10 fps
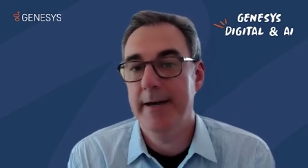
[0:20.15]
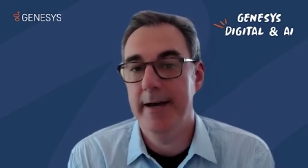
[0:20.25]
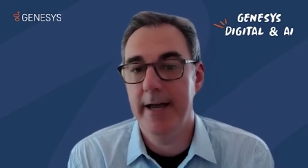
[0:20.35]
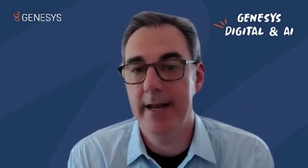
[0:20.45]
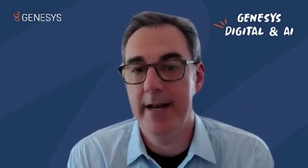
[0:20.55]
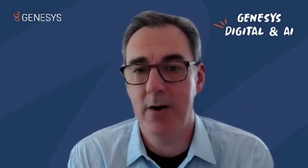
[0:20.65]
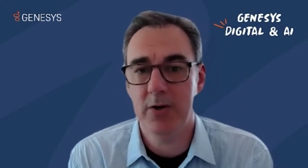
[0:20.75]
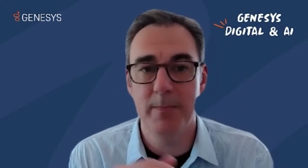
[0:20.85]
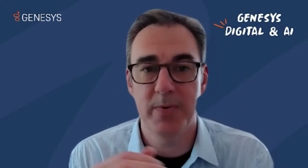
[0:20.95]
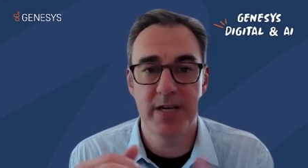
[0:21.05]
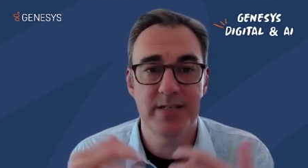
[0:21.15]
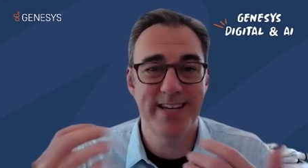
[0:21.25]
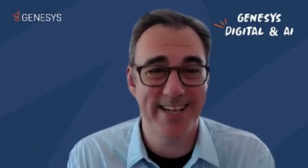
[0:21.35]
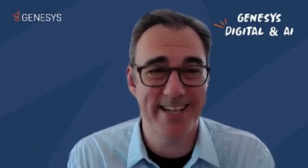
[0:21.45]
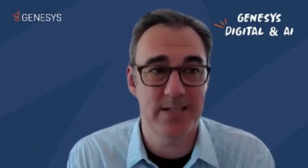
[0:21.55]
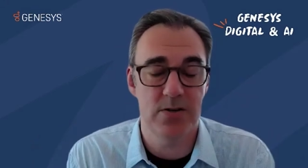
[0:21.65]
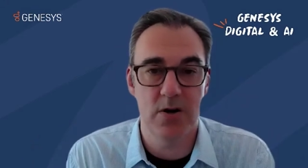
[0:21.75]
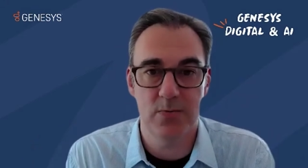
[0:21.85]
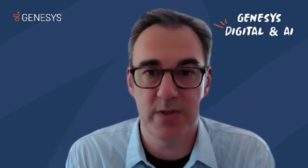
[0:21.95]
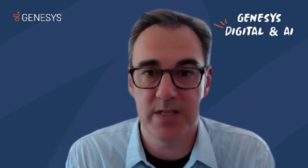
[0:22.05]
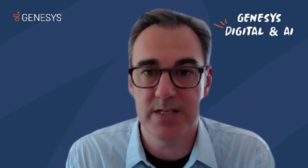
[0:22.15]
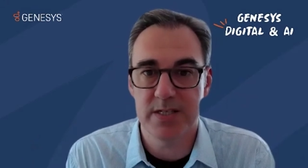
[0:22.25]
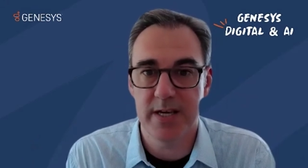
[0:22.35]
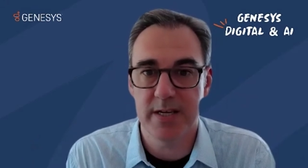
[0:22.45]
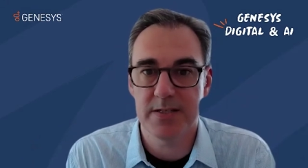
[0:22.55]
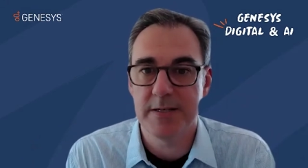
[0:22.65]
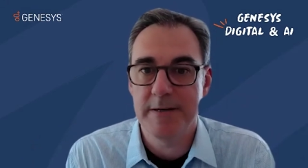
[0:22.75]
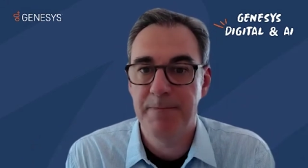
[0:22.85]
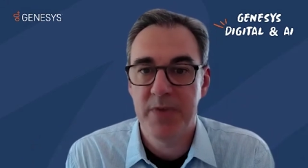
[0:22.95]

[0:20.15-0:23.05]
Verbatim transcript: and how companies can get started with these things.